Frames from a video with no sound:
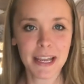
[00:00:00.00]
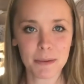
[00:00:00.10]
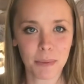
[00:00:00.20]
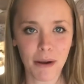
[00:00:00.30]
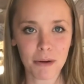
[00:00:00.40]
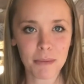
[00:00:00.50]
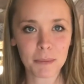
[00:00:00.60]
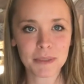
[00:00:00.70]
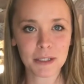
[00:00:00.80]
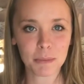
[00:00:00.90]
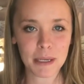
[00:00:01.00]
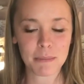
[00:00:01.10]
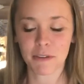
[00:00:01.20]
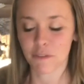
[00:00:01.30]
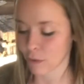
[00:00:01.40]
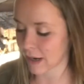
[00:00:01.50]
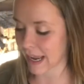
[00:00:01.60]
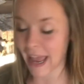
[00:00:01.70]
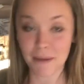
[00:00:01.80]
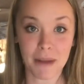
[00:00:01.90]
and brown them up a little bit before I
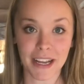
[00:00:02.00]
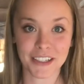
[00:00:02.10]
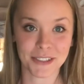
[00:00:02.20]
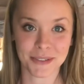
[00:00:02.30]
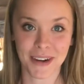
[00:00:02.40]
add my cooked